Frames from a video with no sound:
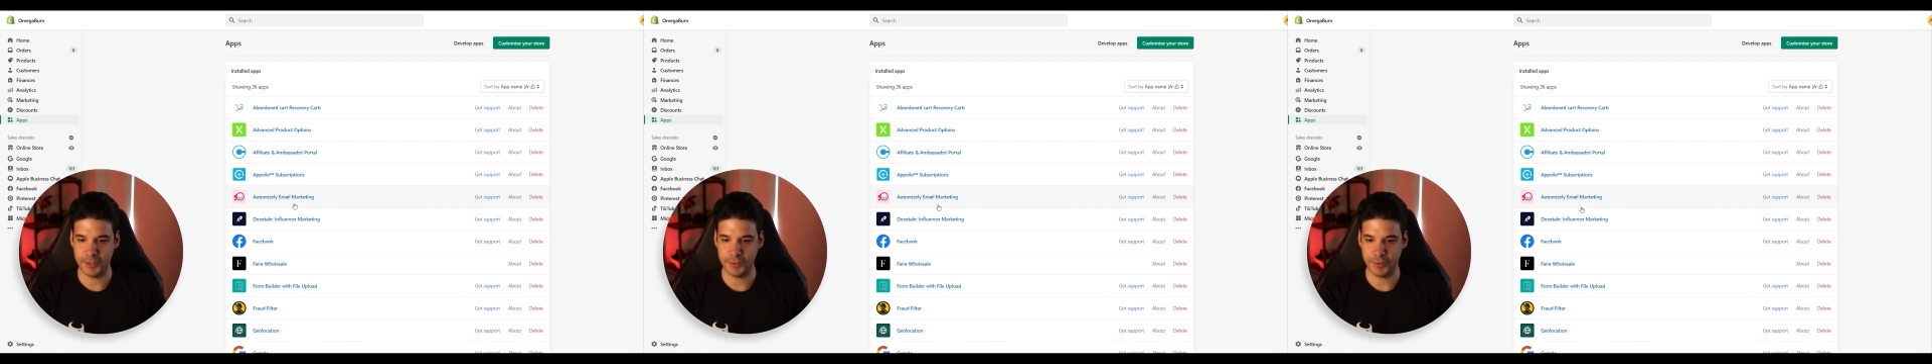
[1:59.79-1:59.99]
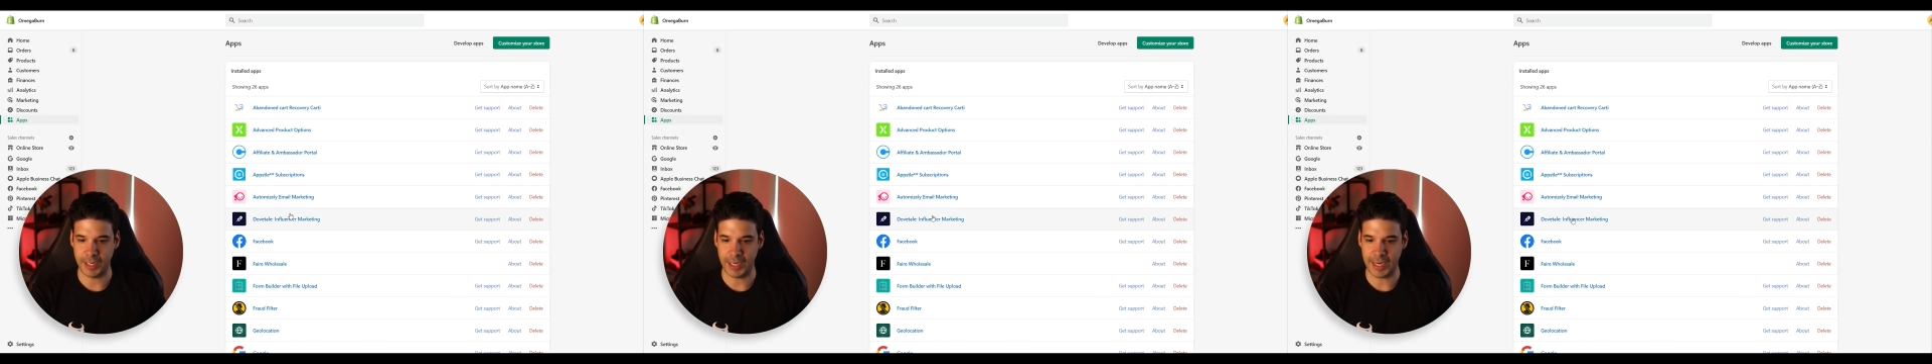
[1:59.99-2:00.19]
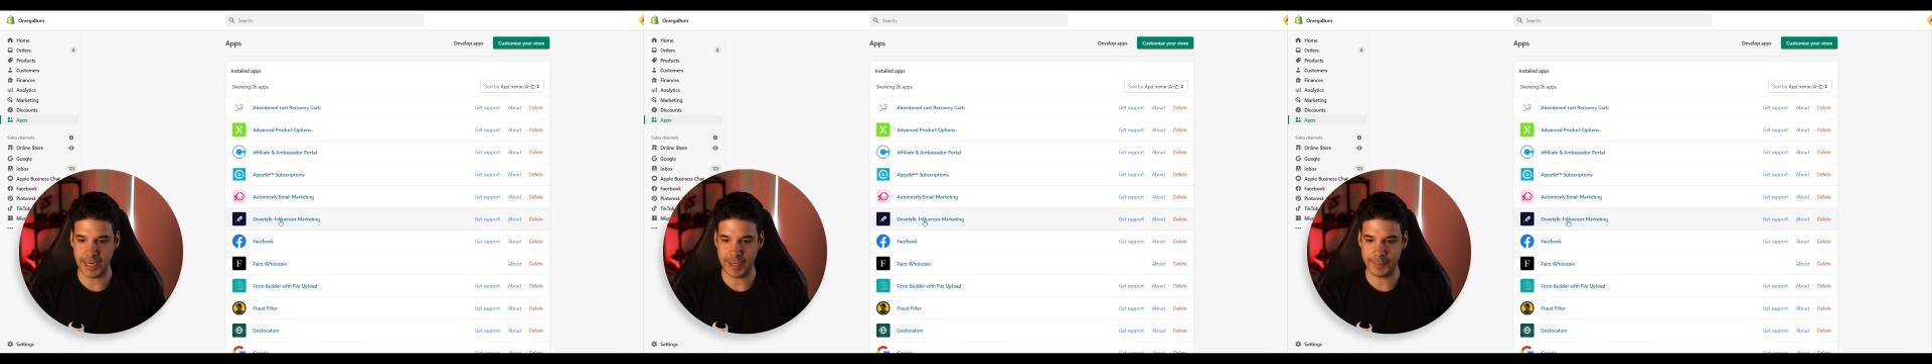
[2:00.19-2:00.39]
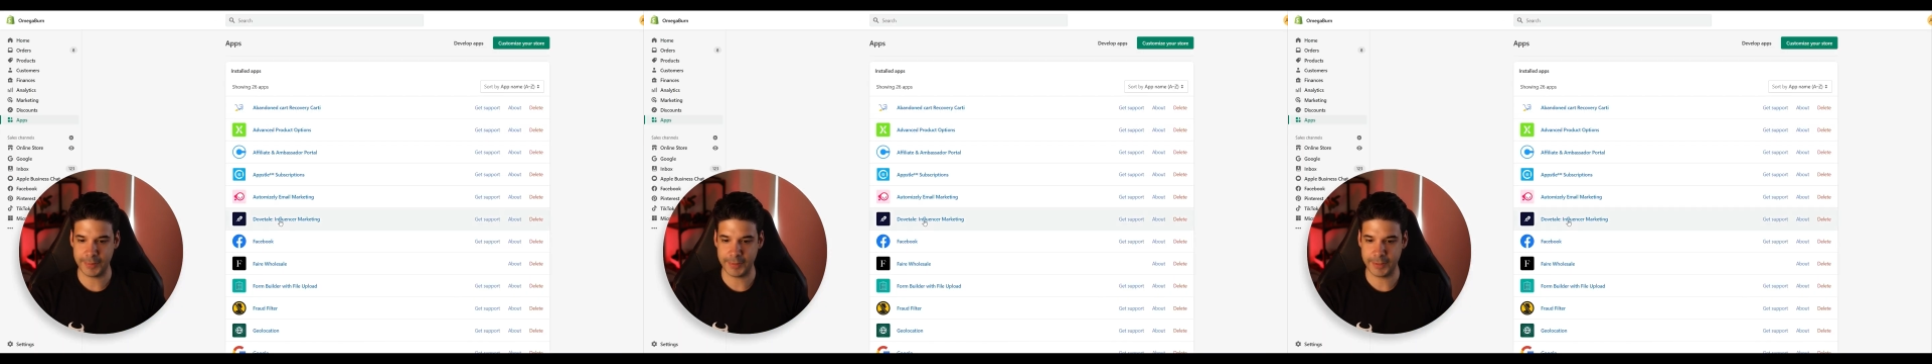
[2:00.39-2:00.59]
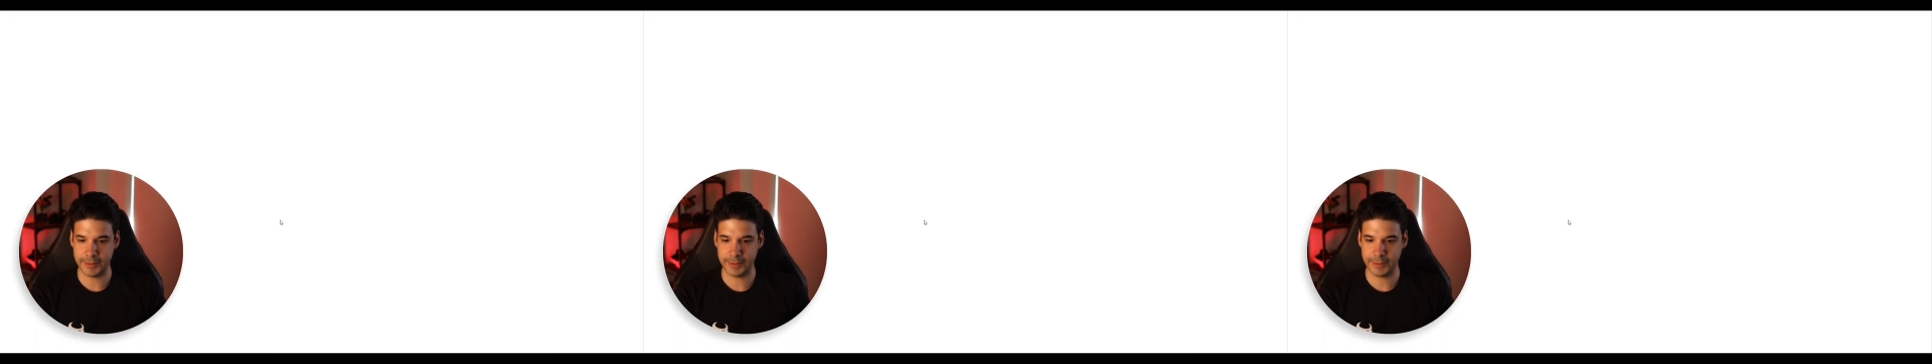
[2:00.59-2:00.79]
apps,
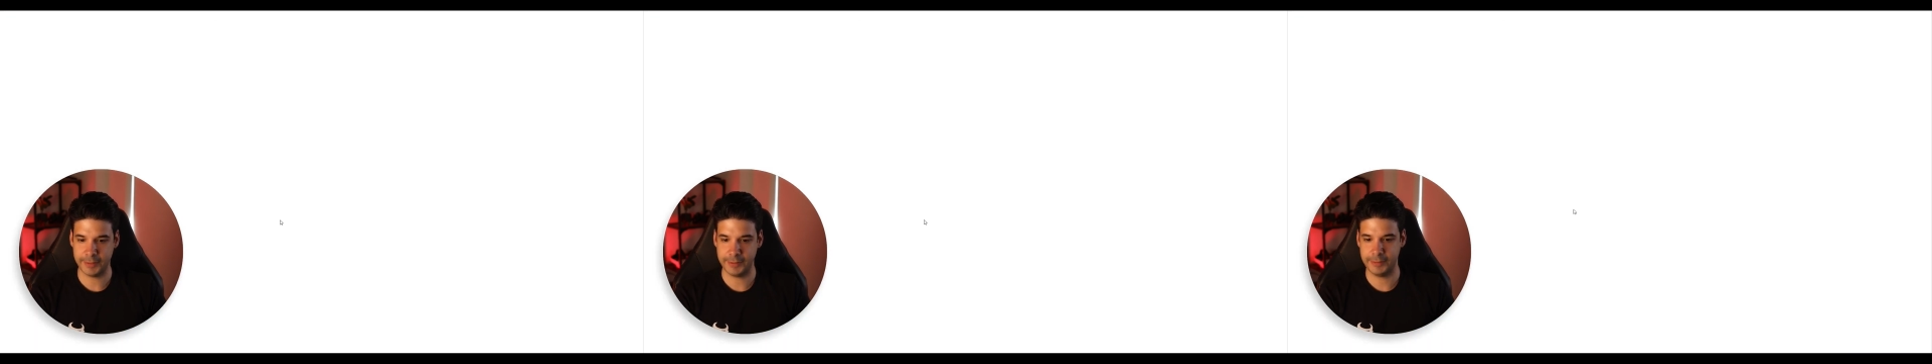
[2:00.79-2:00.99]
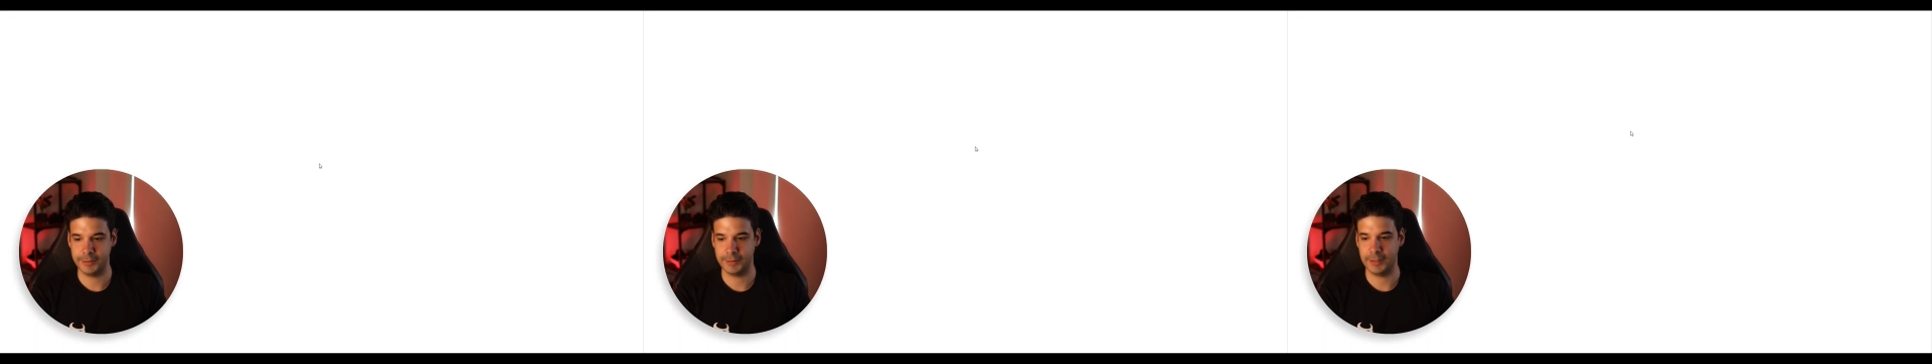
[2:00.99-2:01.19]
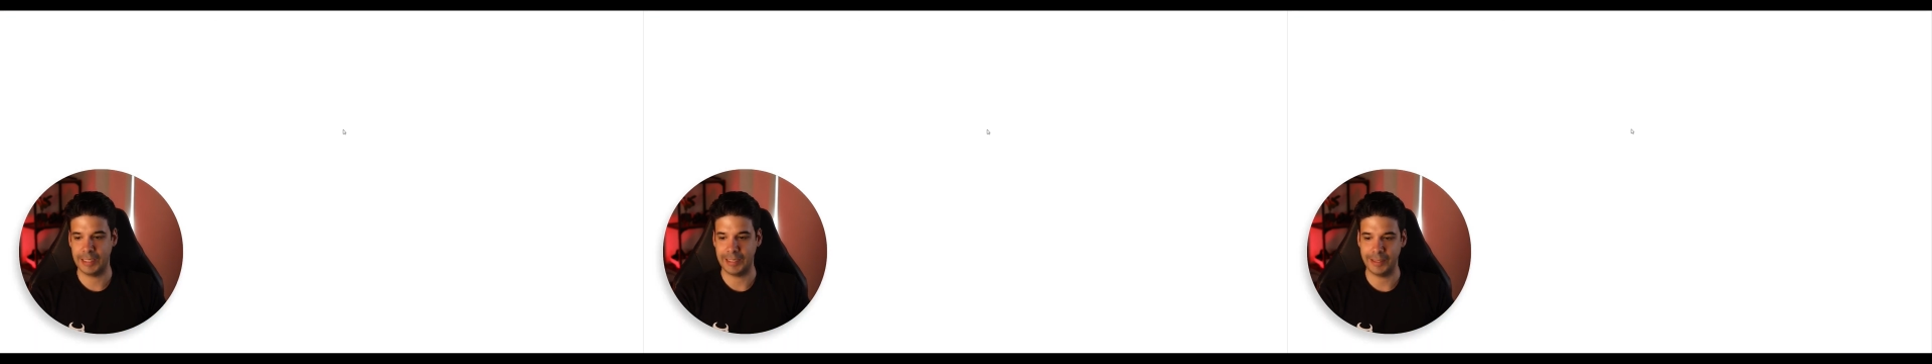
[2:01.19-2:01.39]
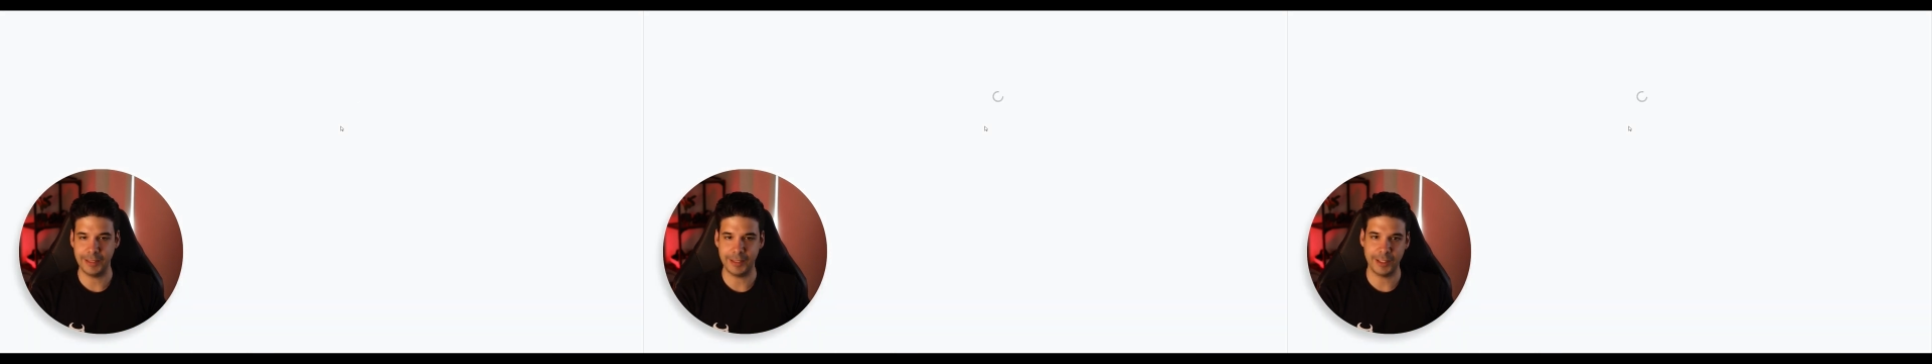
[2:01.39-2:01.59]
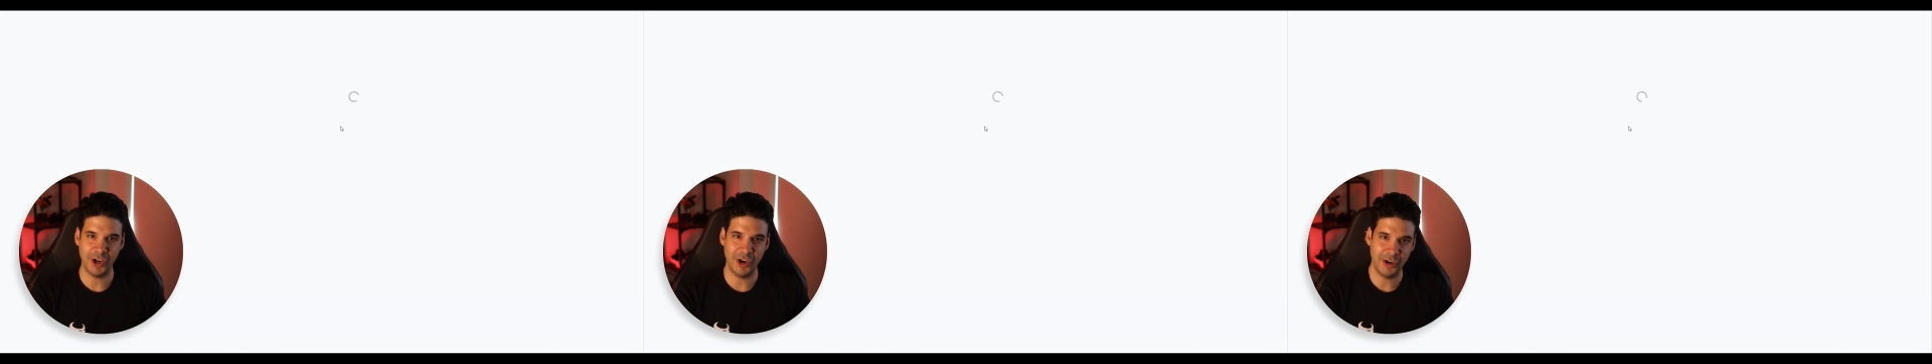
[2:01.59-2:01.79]
click
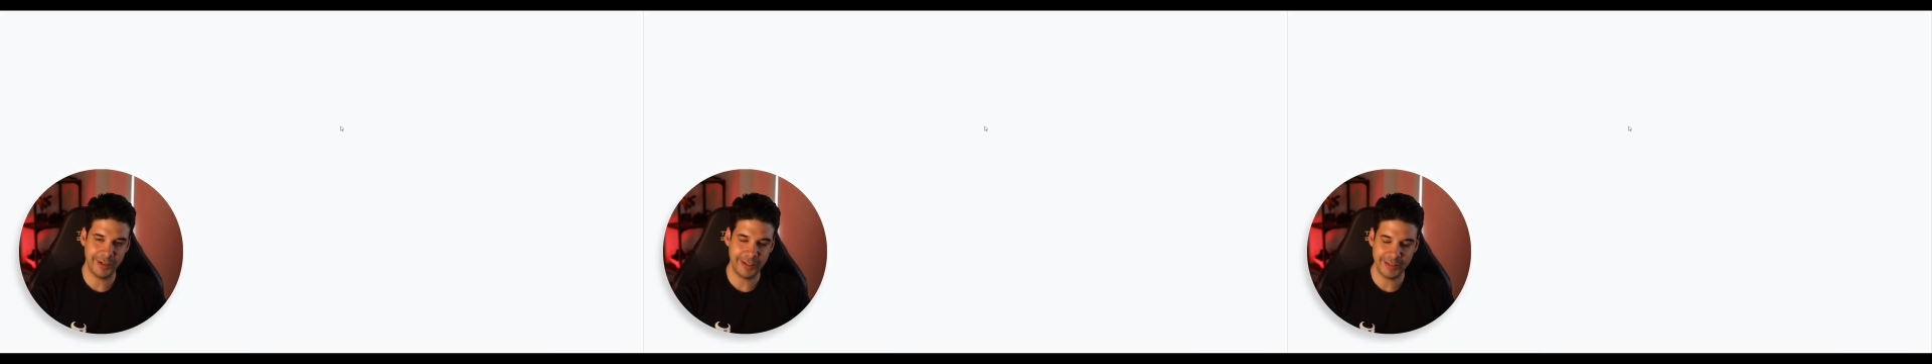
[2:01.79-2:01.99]
on it,